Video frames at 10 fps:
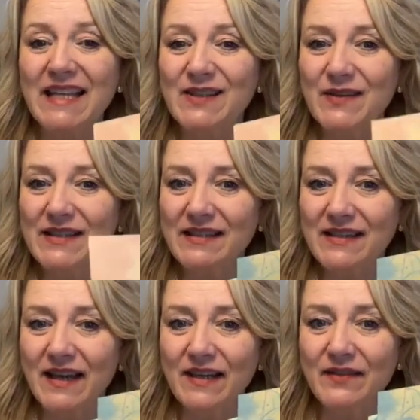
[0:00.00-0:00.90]
And so this is
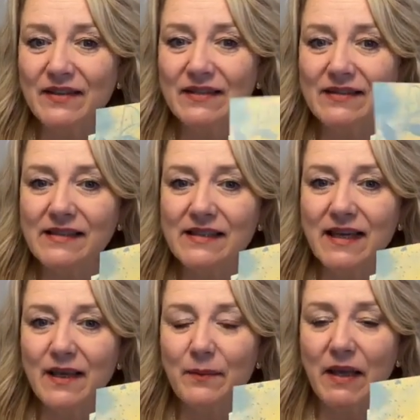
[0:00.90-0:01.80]
kind of a little
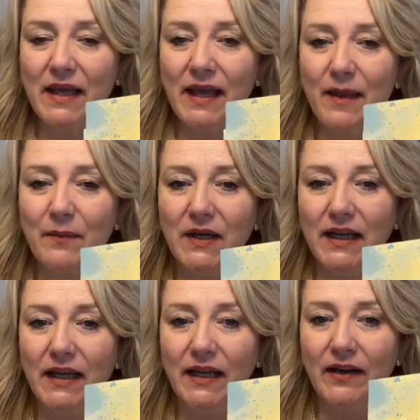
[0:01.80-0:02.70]
sneak peek
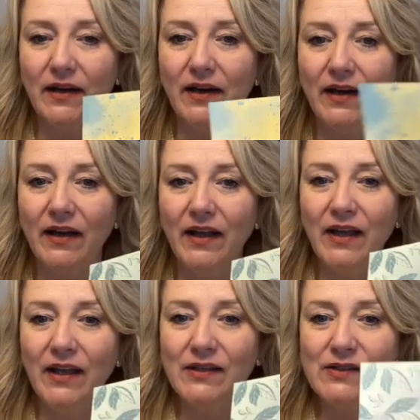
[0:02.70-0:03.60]
happening here.
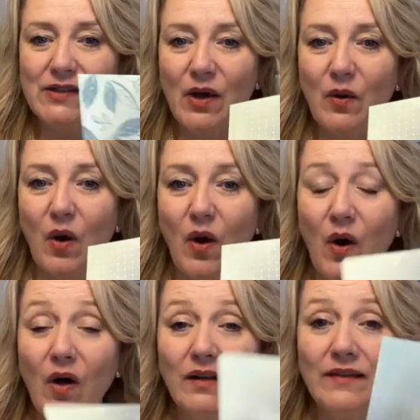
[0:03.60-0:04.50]
So
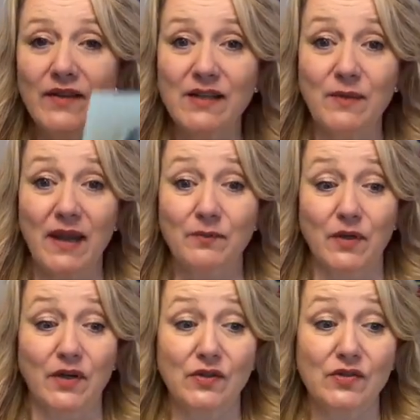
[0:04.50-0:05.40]
all of these
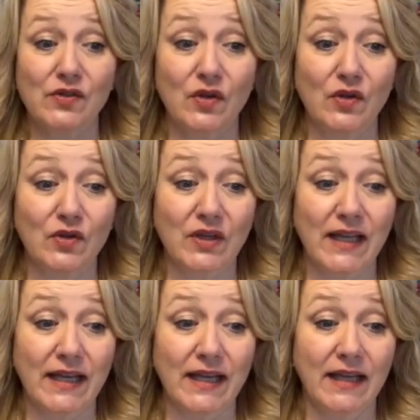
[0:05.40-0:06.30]
papers, so you're
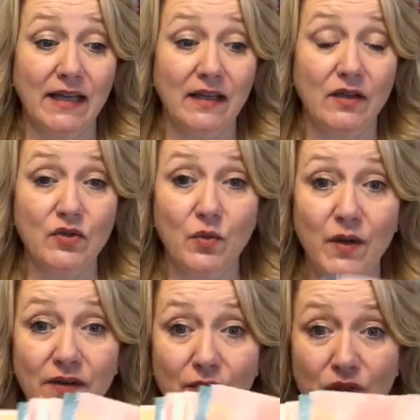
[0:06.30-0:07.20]
getting
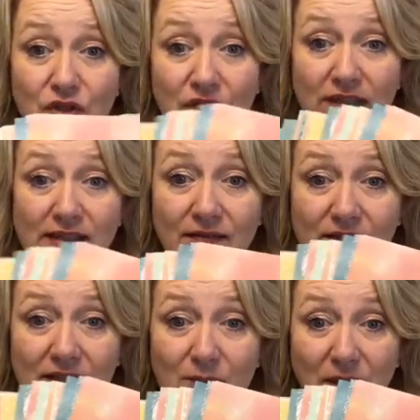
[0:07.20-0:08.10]
24 sheets of
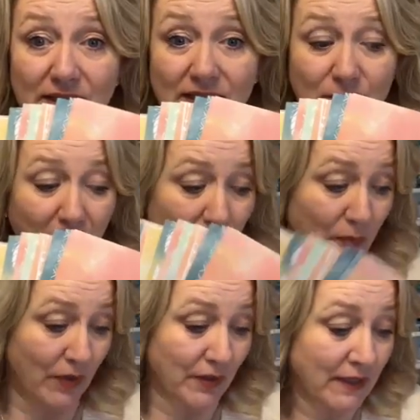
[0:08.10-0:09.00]
6x6
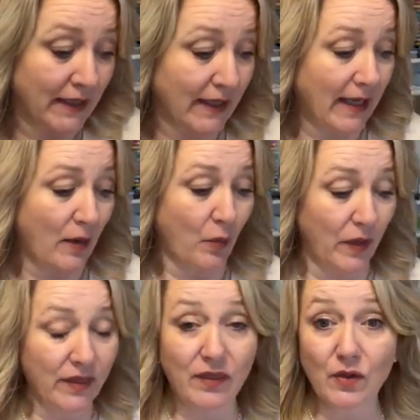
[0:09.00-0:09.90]
paper
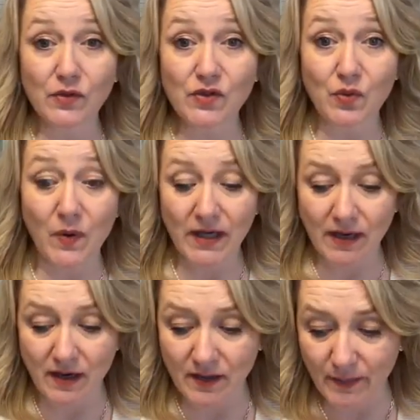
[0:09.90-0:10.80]
with those 20
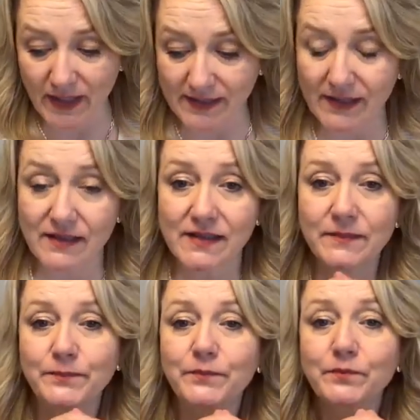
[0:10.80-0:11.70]
card bases.